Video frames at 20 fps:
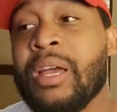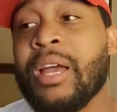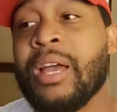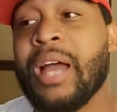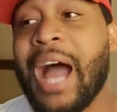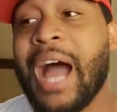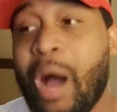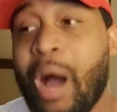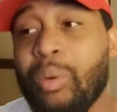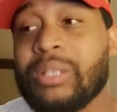
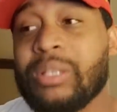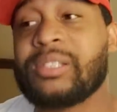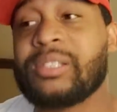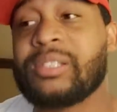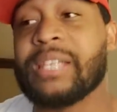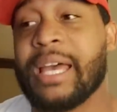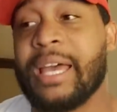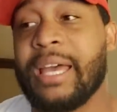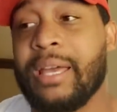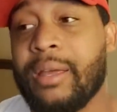I would
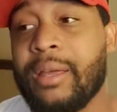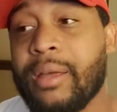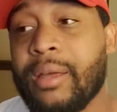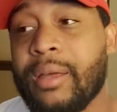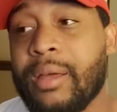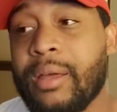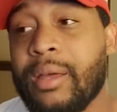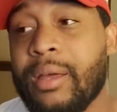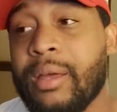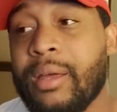say,
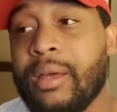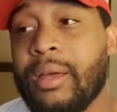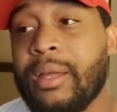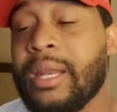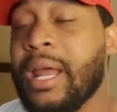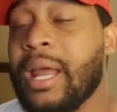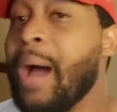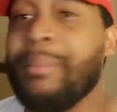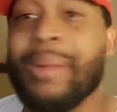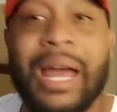
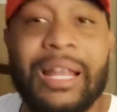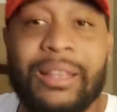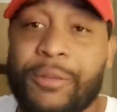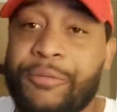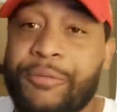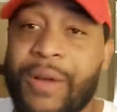now I'm not the